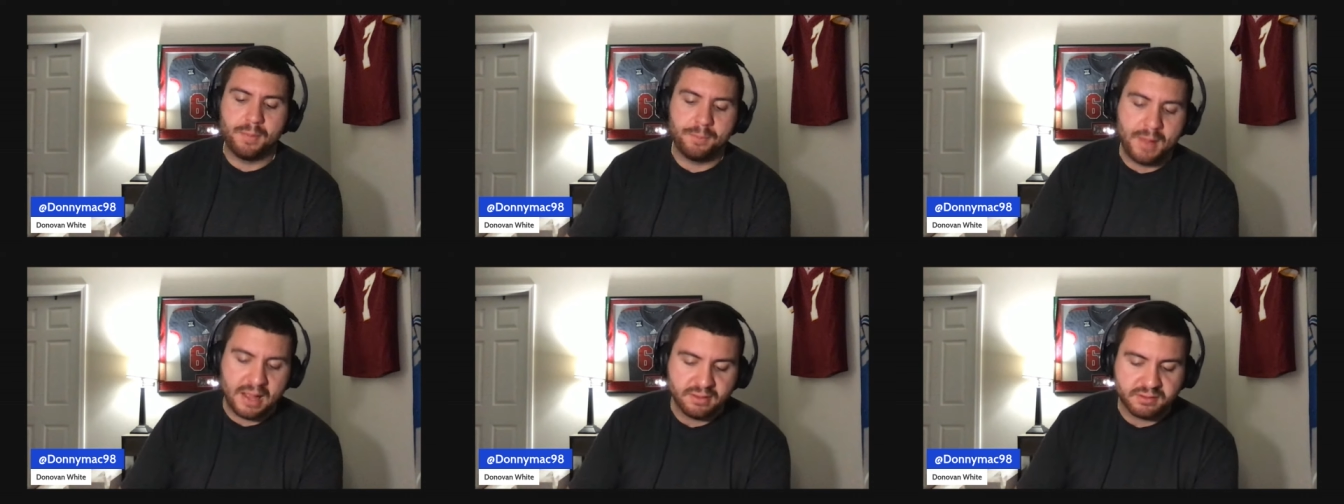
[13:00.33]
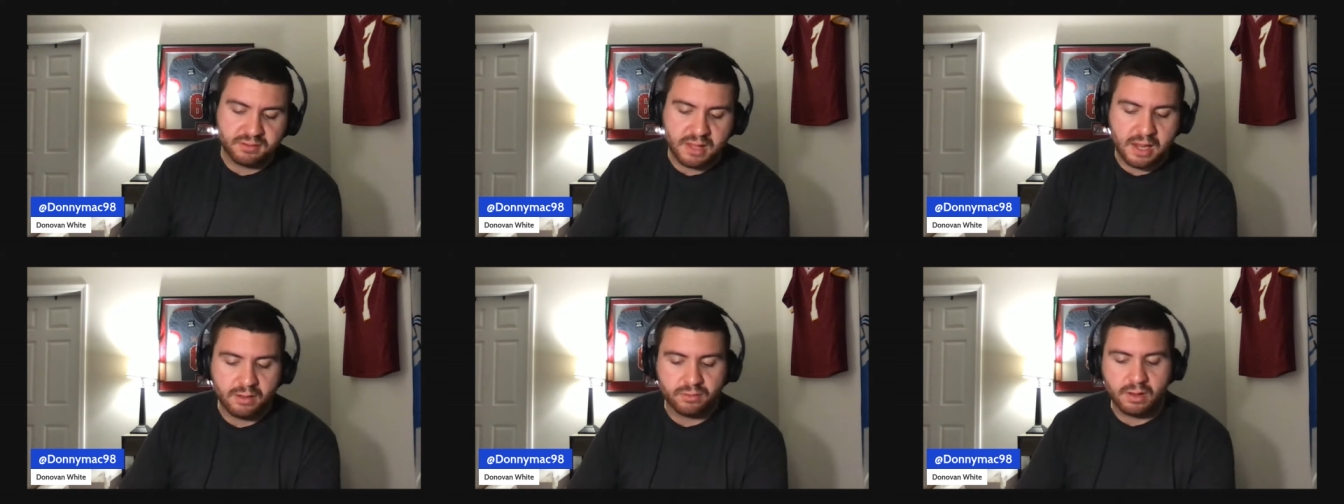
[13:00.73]
Penn
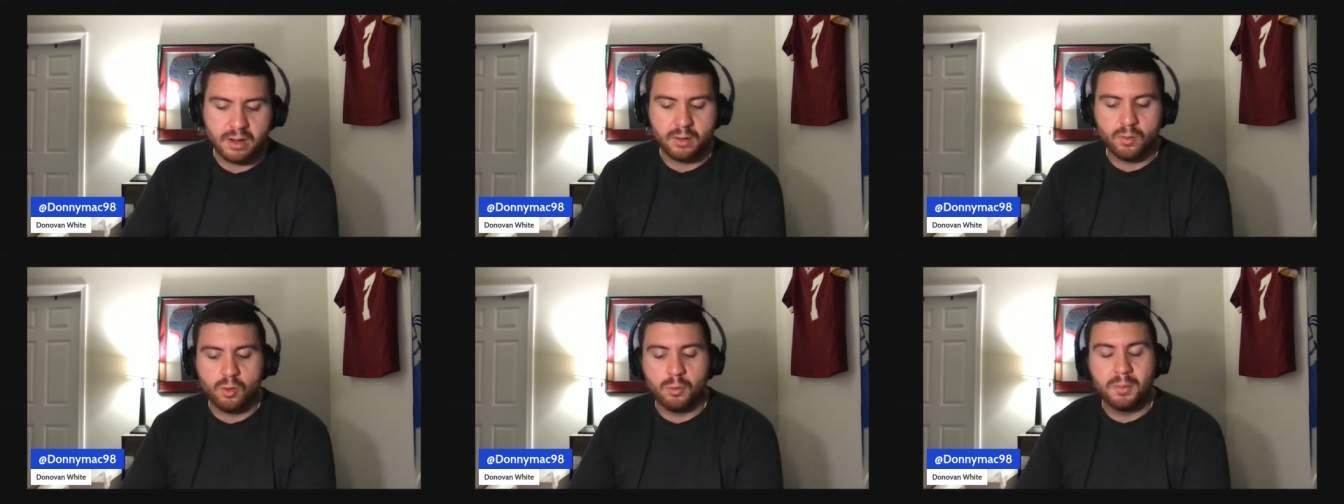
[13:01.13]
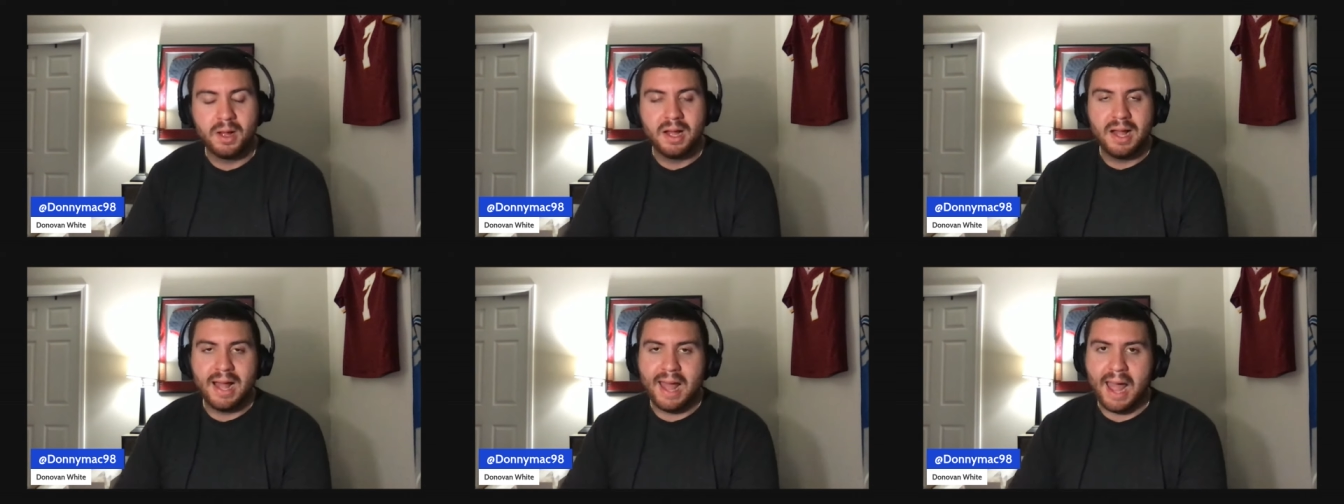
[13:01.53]
State at home,
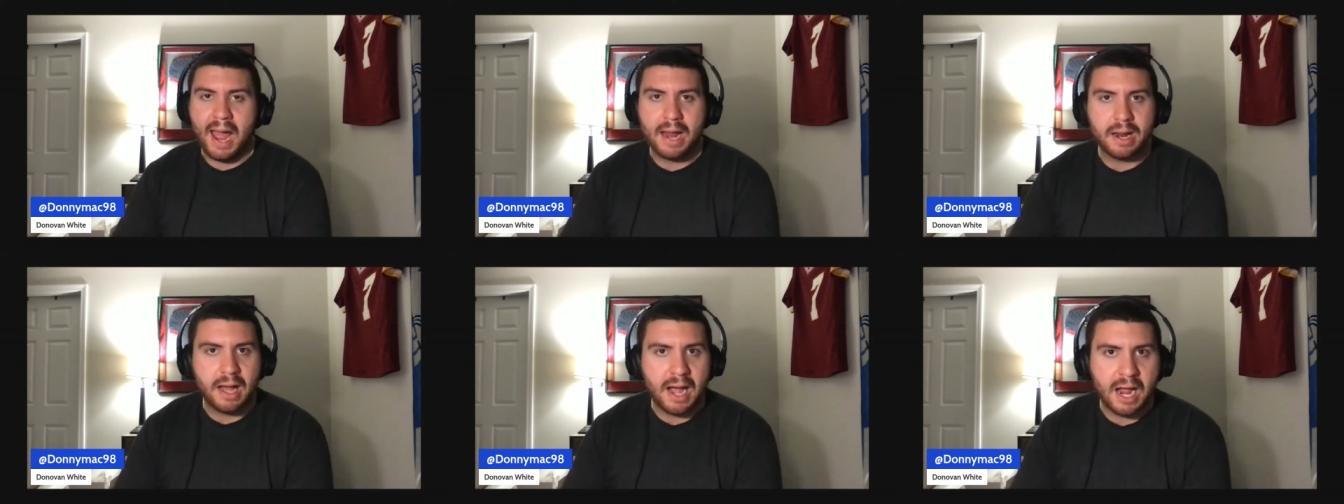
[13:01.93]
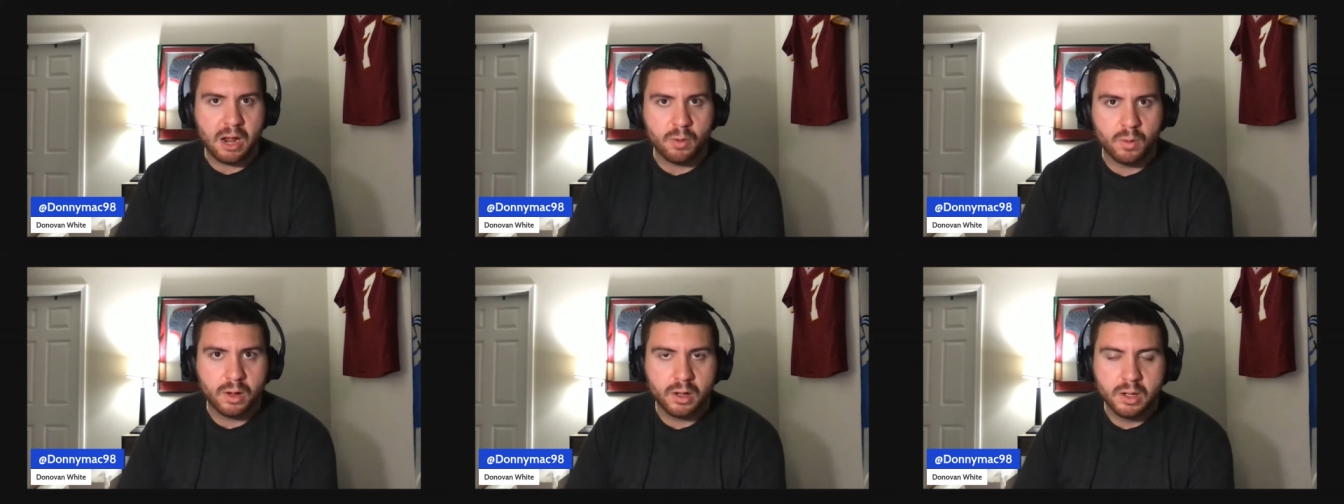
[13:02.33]
at
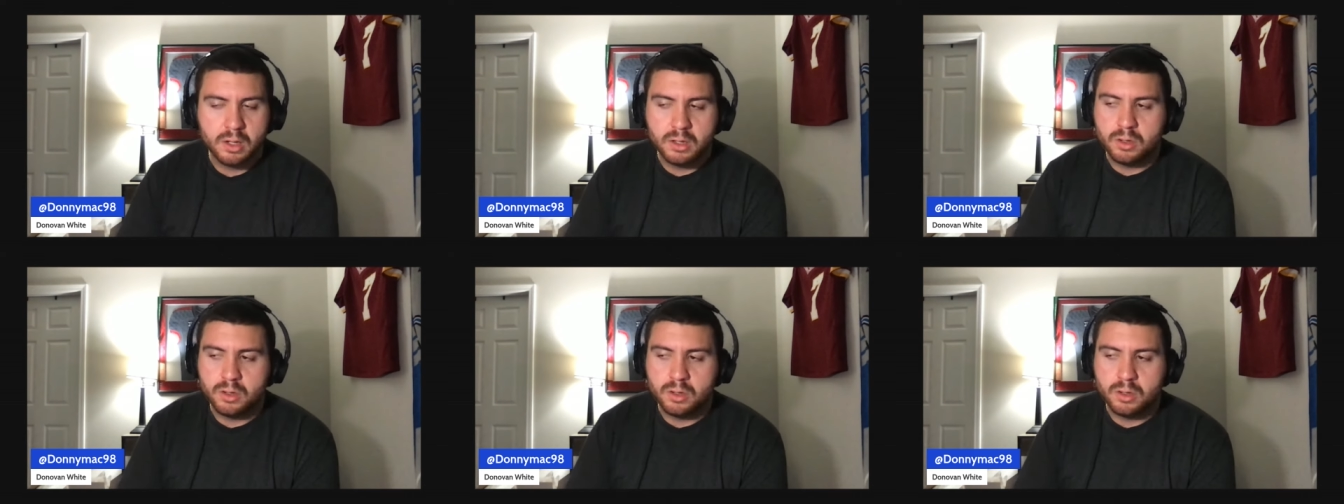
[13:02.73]
Iowa,